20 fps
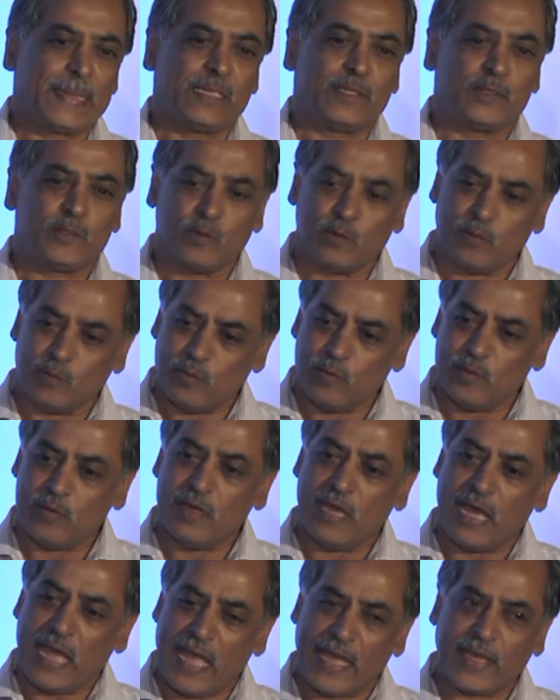So good,
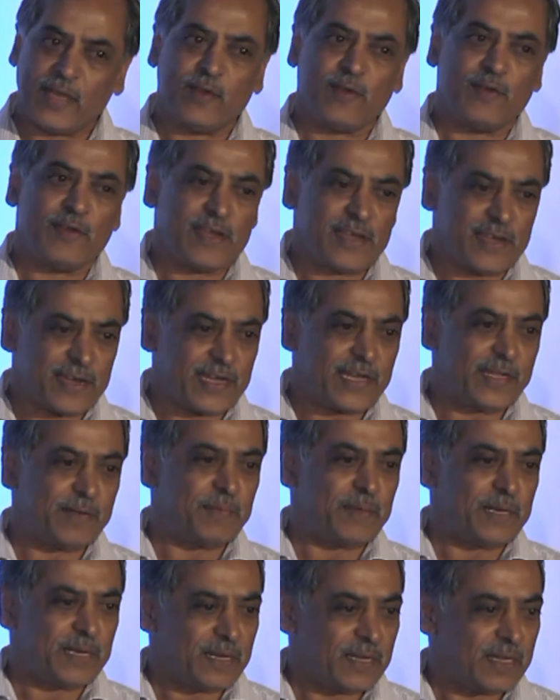accurate,
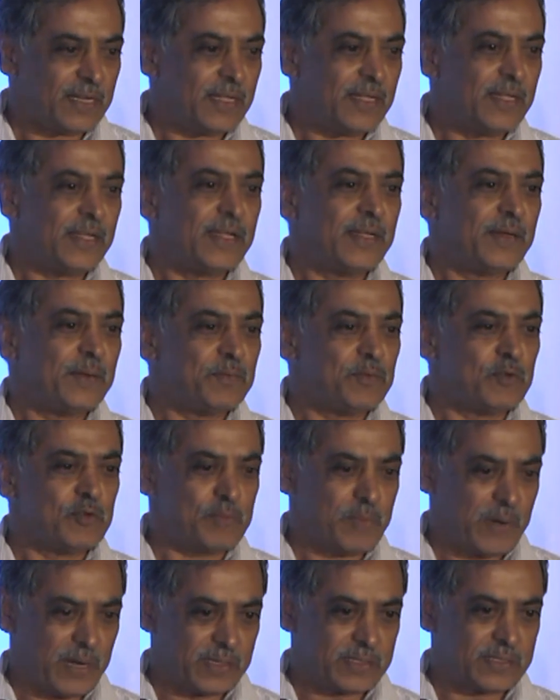reliable
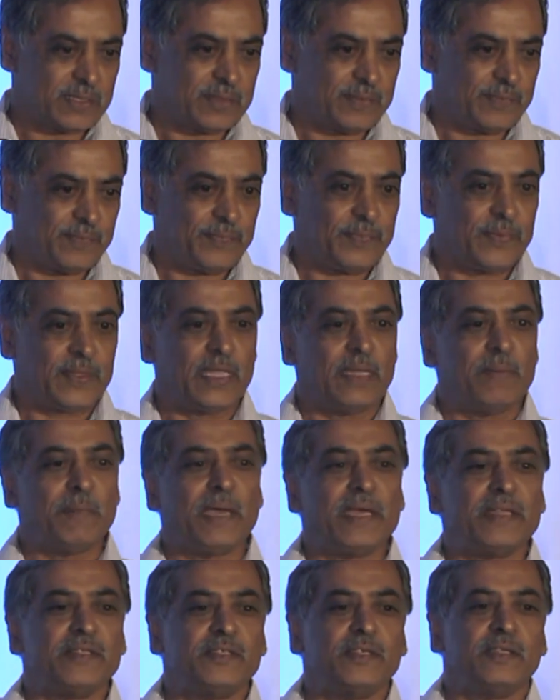movements.
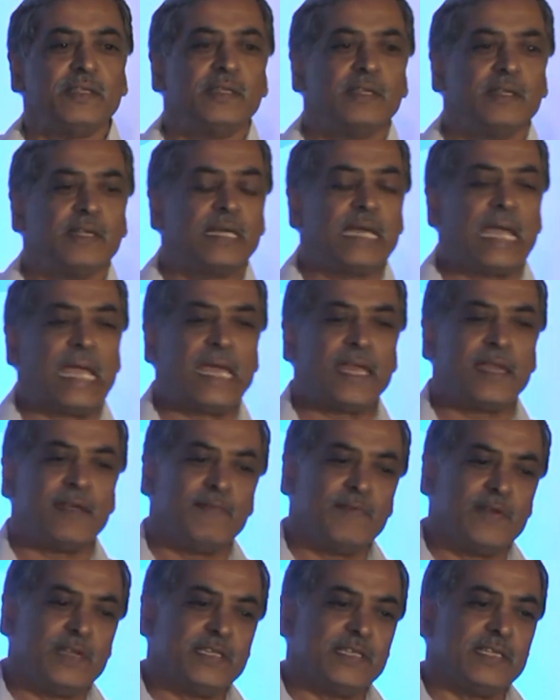Imagine a
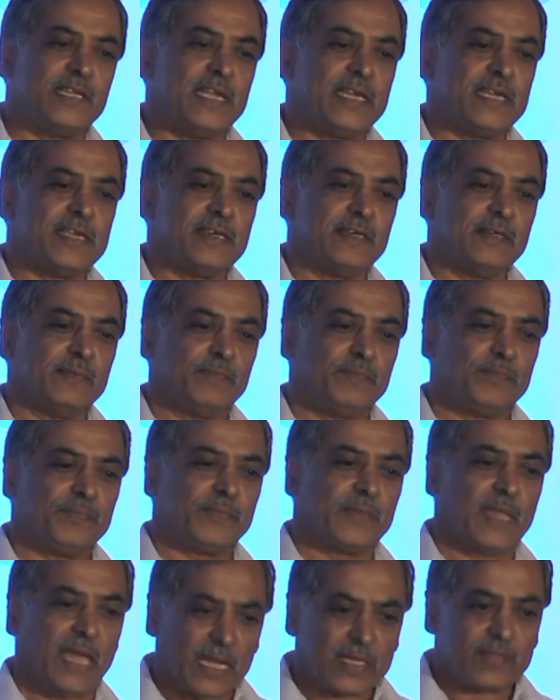refrigerator
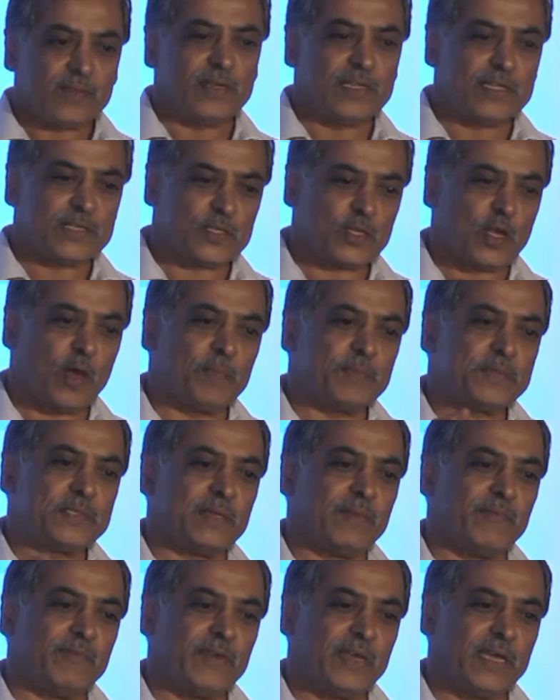actually stops
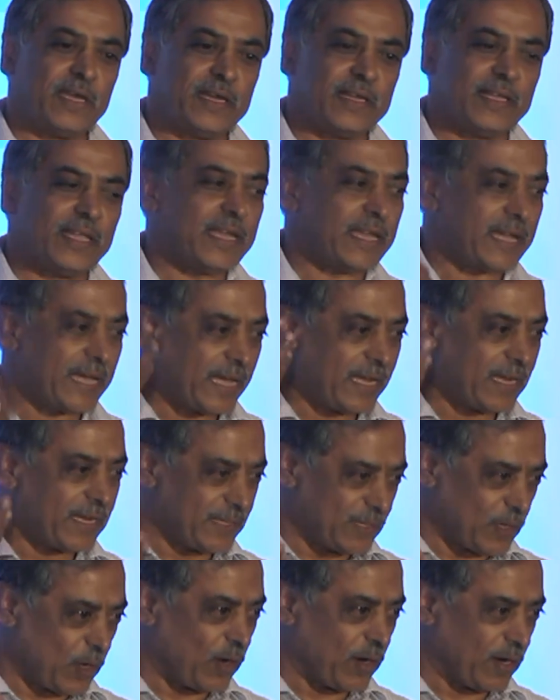somewhere and then again
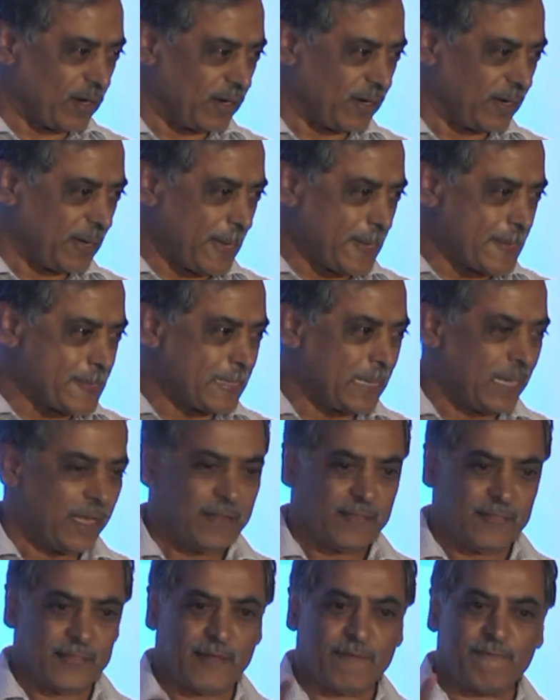is on.
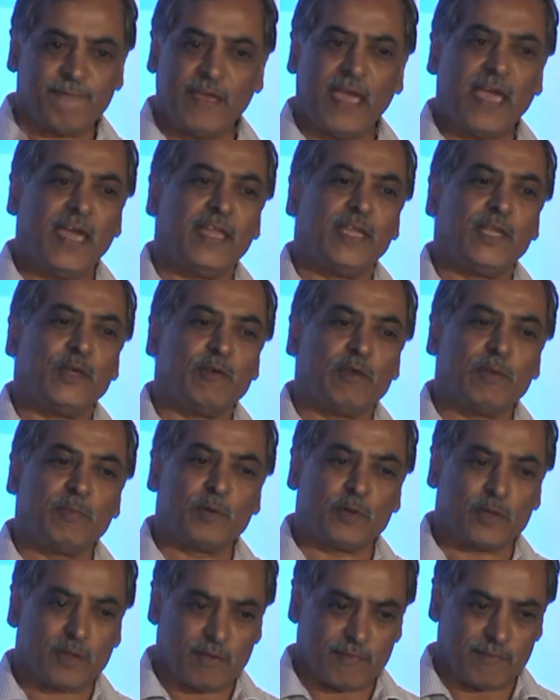The fan you will
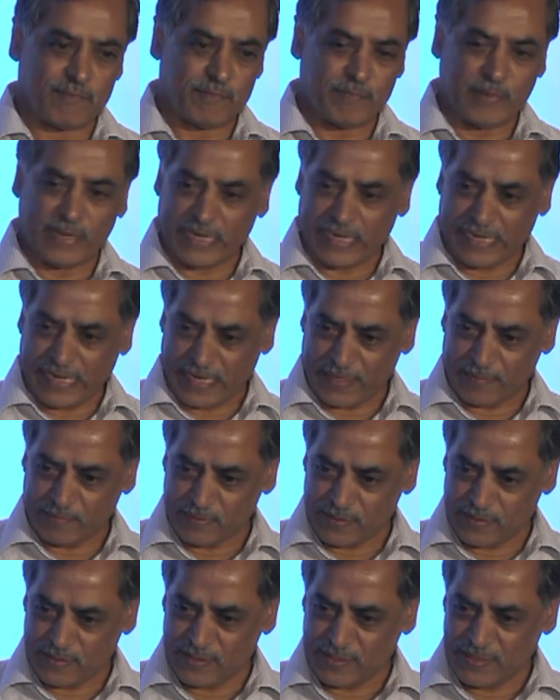put off many
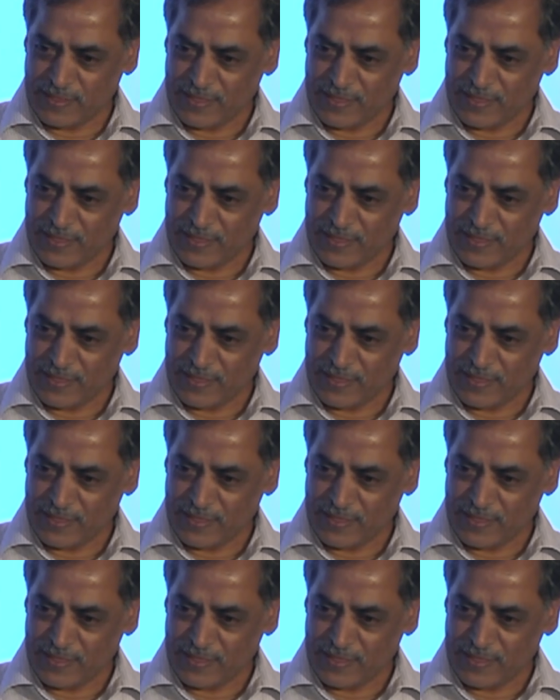times.